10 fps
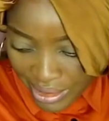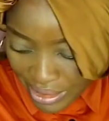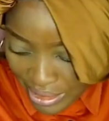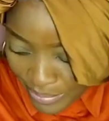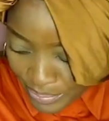
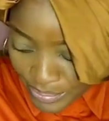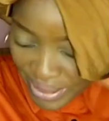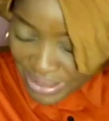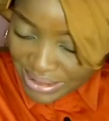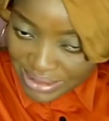and
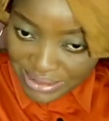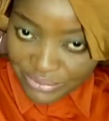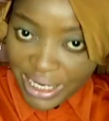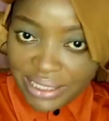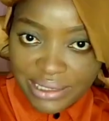place it
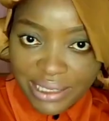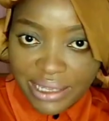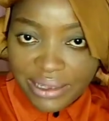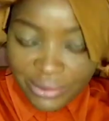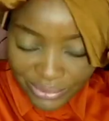right there.
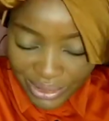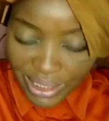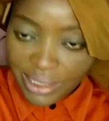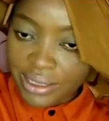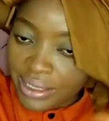Okay,